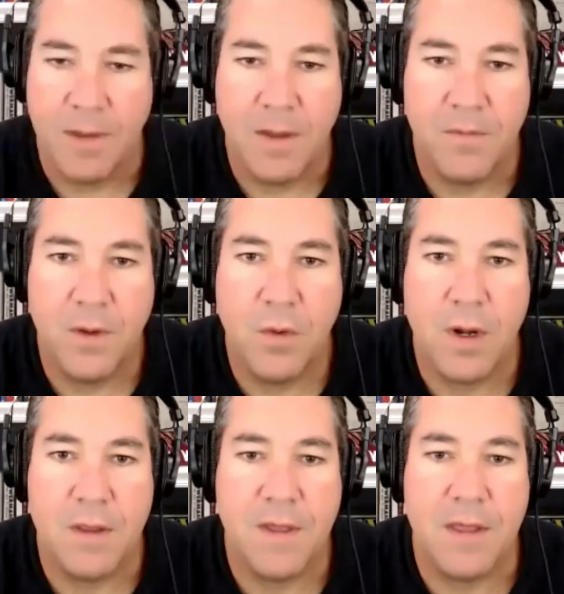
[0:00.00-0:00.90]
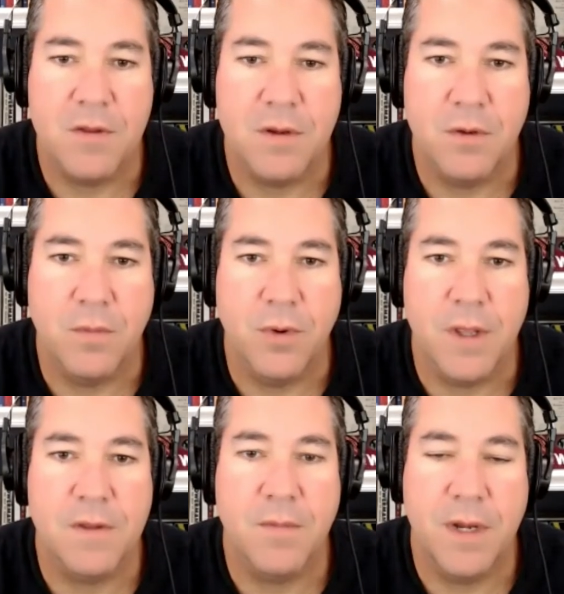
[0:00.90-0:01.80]
every organization who
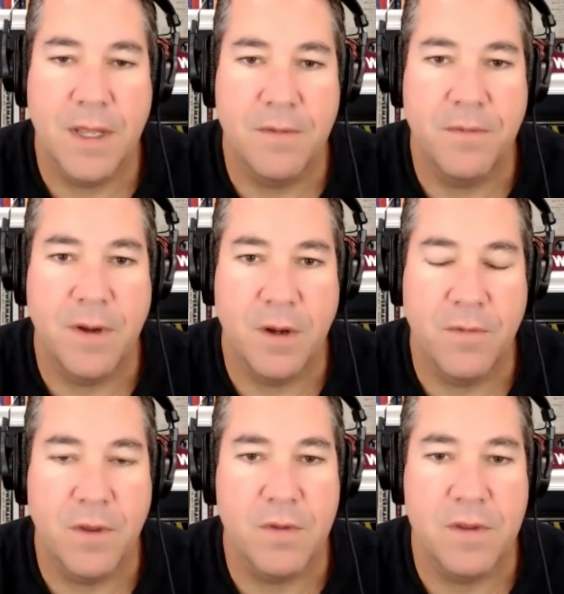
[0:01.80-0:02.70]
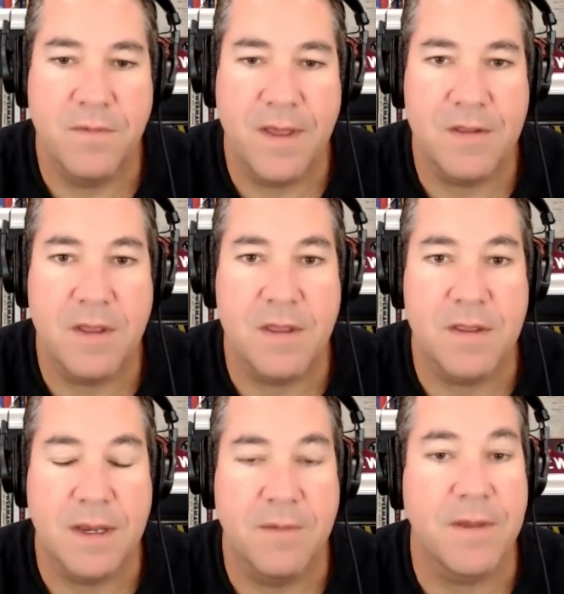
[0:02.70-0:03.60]
brings someone in for an interview is investing
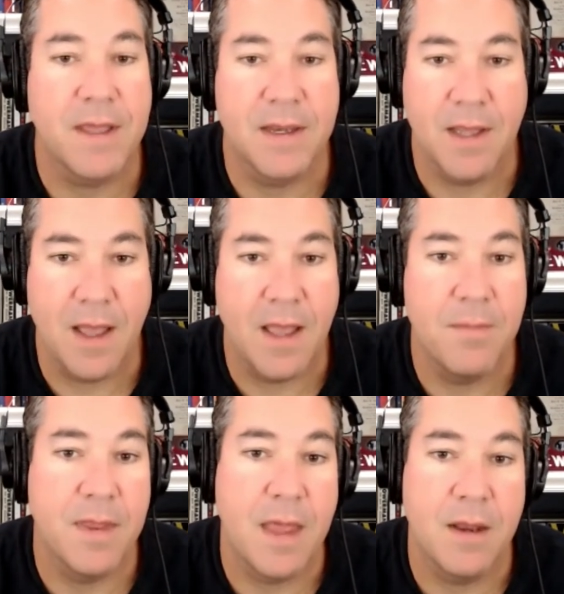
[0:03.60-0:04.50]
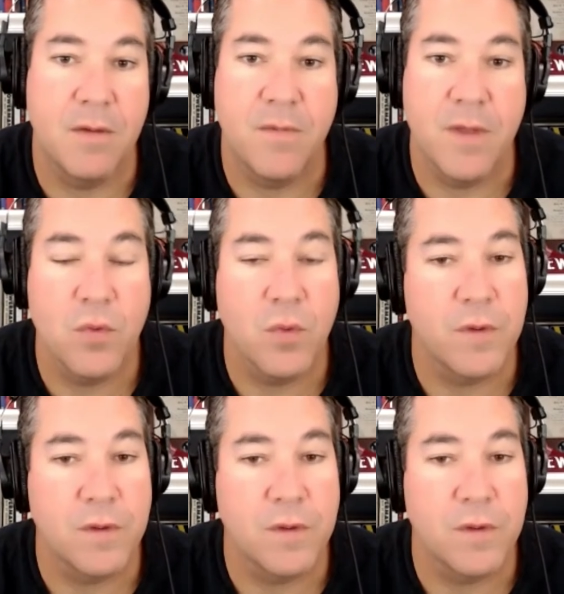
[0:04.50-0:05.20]
significant time in that individual.